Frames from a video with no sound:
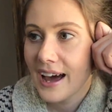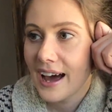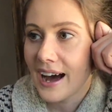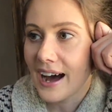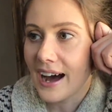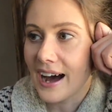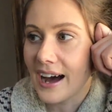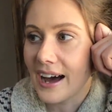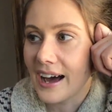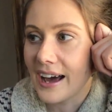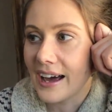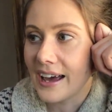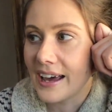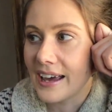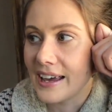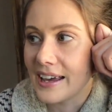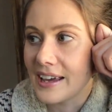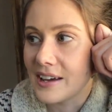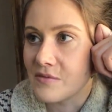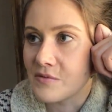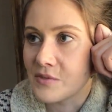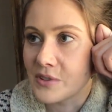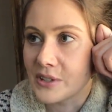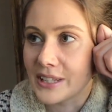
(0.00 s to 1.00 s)
I
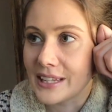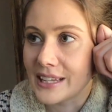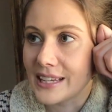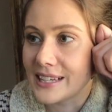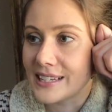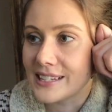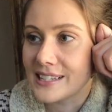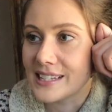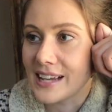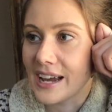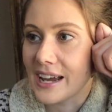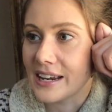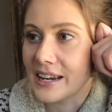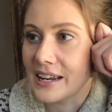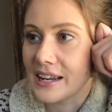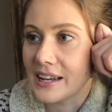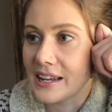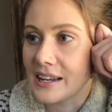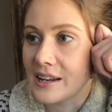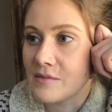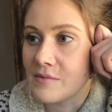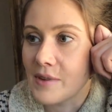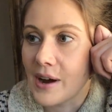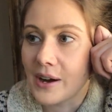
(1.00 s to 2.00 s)
am really
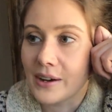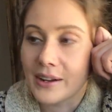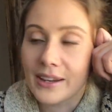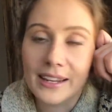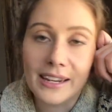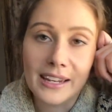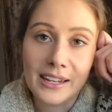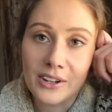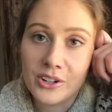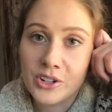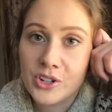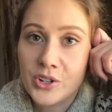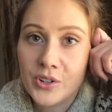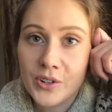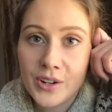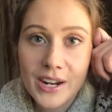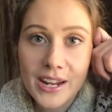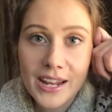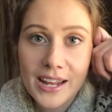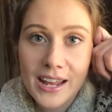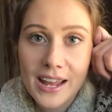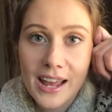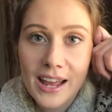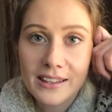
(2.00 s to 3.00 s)
excited about getting a
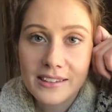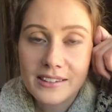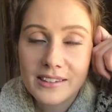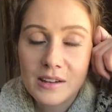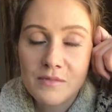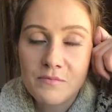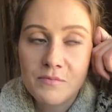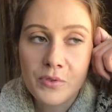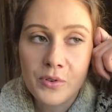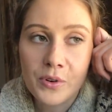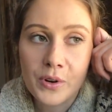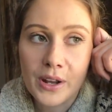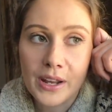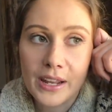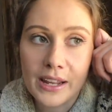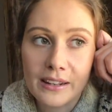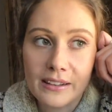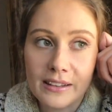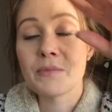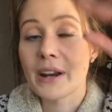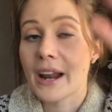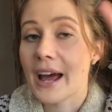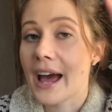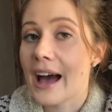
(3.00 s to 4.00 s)
tree at some
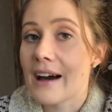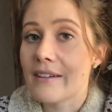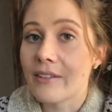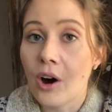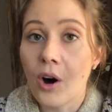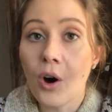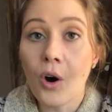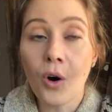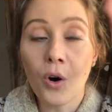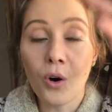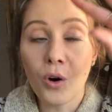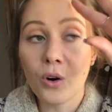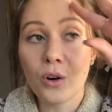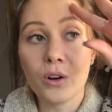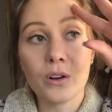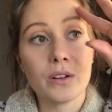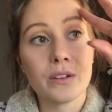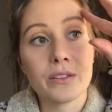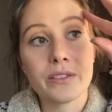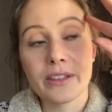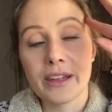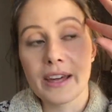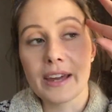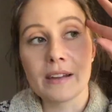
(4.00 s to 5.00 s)
point, but I have a whole
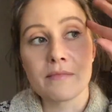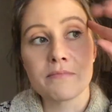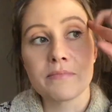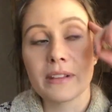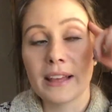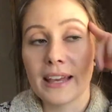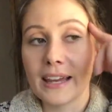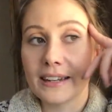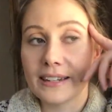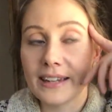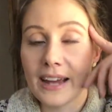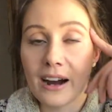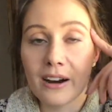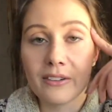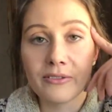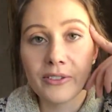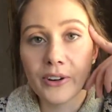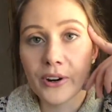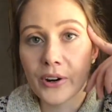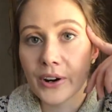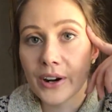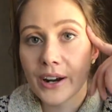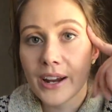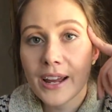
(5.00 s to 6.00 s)
thing planned out
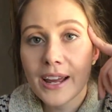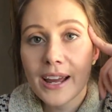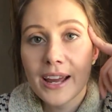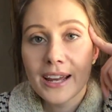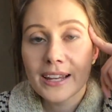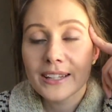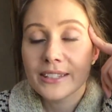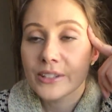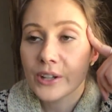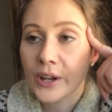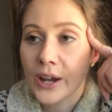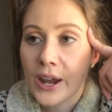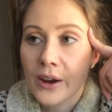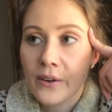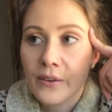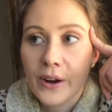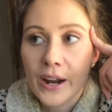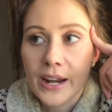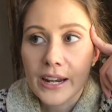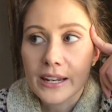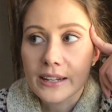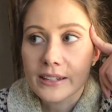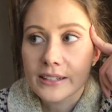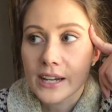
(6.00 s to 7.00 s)
for
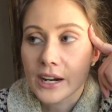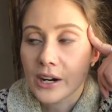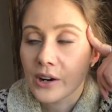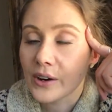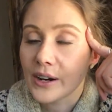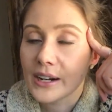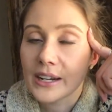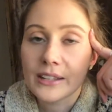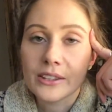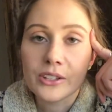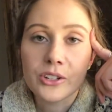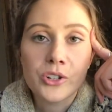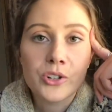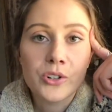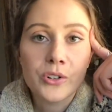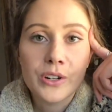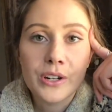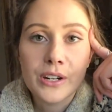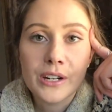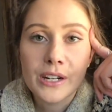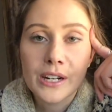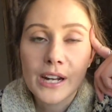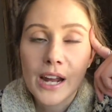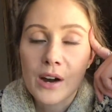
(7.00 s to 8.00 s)
decorating the
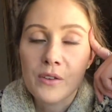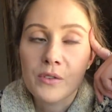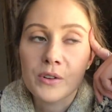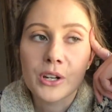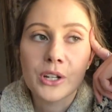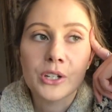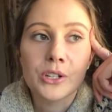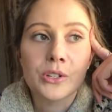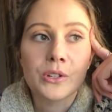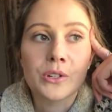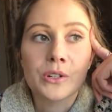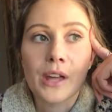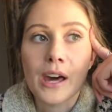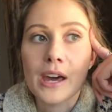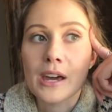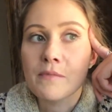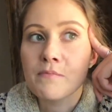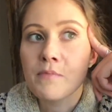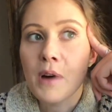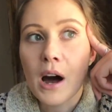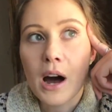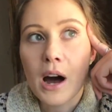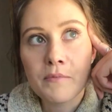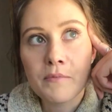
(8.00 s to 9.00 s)
tree. I want to do like
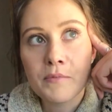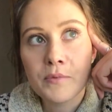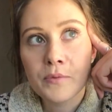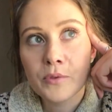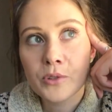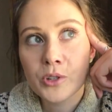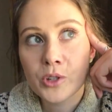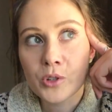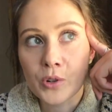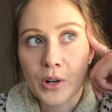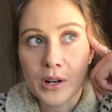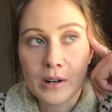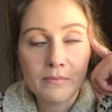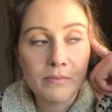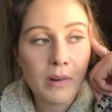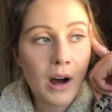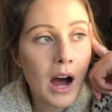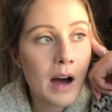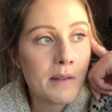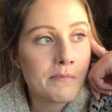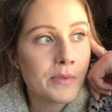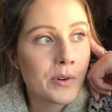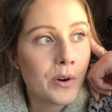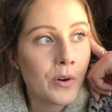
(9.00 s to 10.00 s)
string
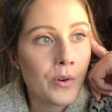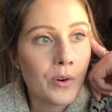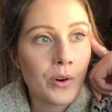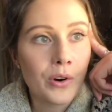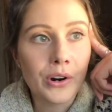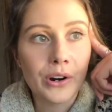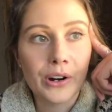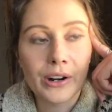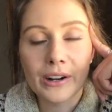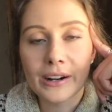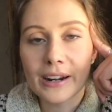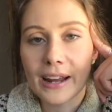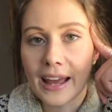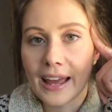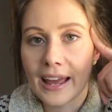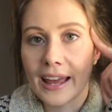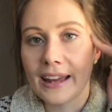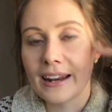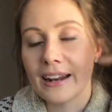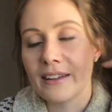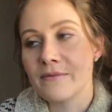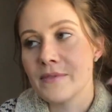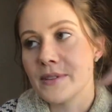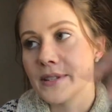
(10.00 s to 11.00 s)
popcorn,
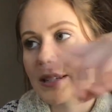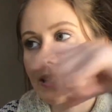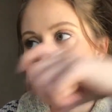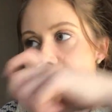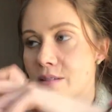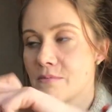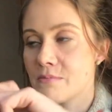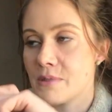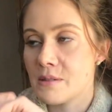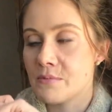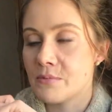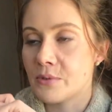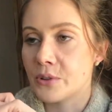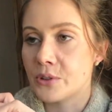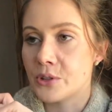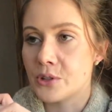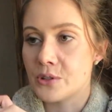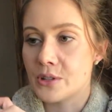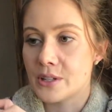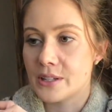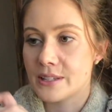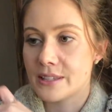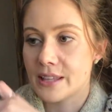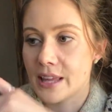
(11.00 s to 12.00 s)
and I've been seeing people do
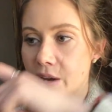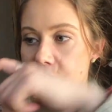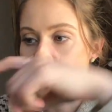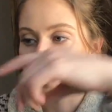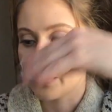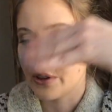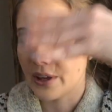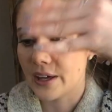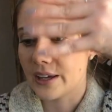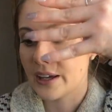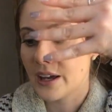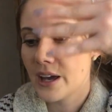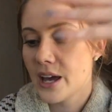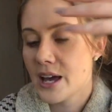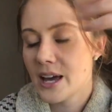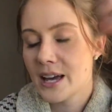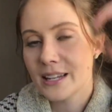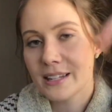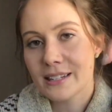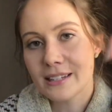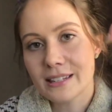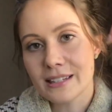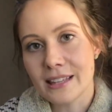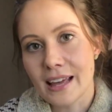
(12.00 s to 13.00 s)
this thing with like
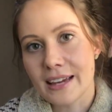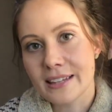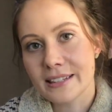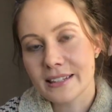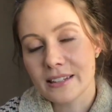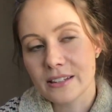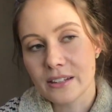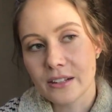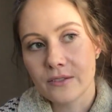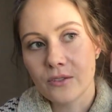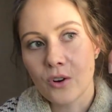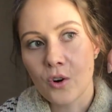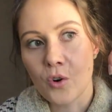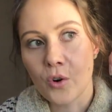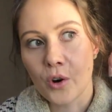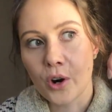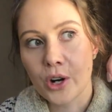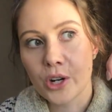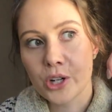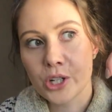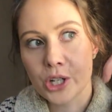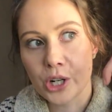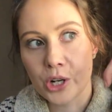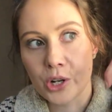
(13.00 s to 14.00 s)
slices of
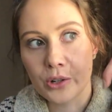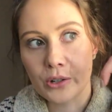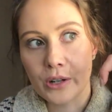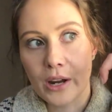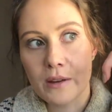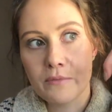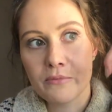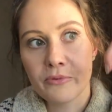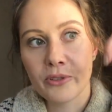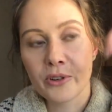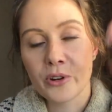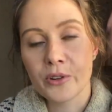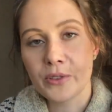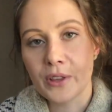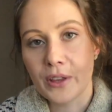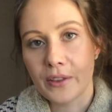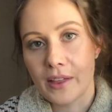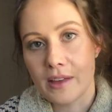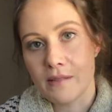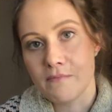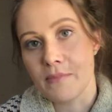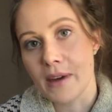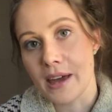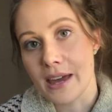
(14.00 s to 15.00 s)
orange and grapefruit that
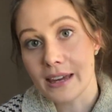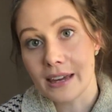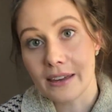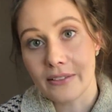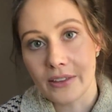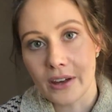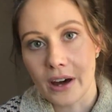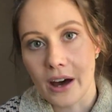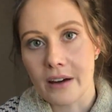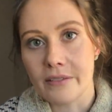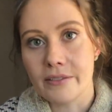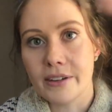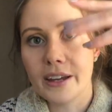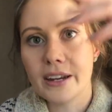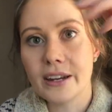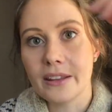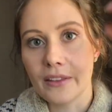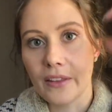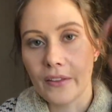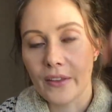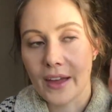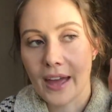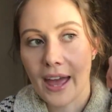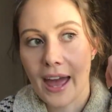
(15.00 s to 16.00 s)
they bake in the oven, and
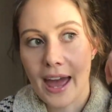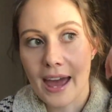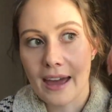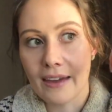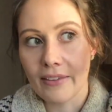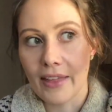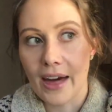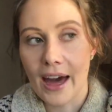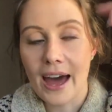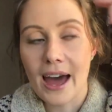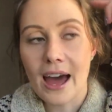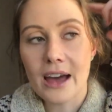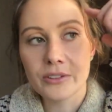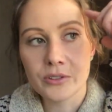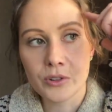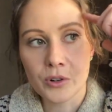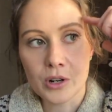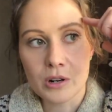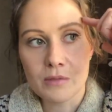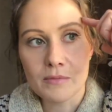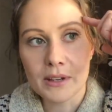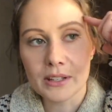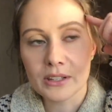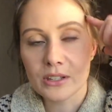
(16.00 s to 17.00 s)
then they hang that as
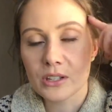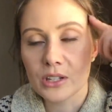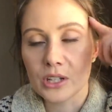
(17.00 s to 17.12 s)
ornaments